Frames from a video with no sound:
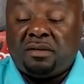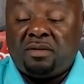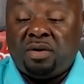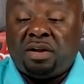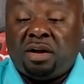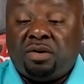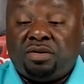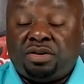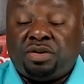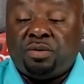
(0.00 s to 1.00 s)
We close
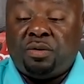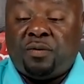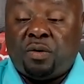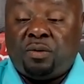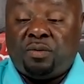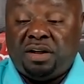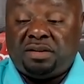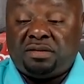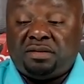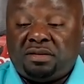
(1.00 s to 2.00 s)
in two to four
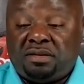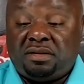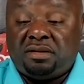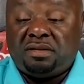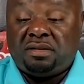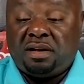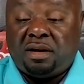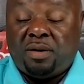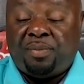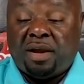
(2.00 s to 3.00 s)
weeks,
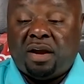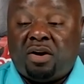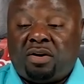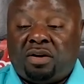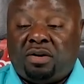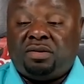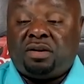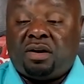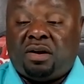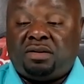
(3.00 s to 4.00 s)
and we pay all
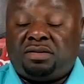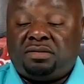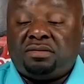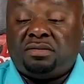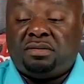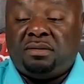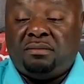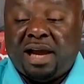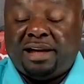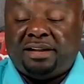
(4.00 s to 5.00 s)
closing costs
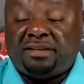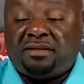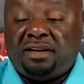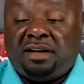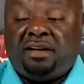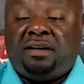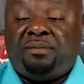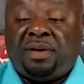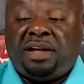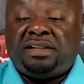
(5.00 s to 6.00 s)
minus any
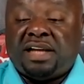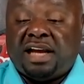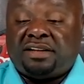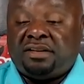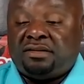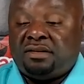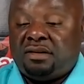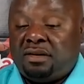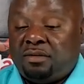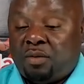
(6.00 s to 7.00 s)
unpaid taxes,
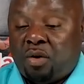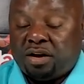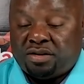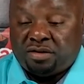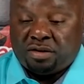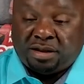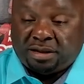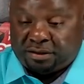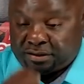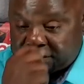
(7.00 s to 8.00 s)
mortgages, or
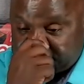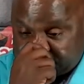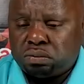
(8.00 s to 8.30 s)
liens.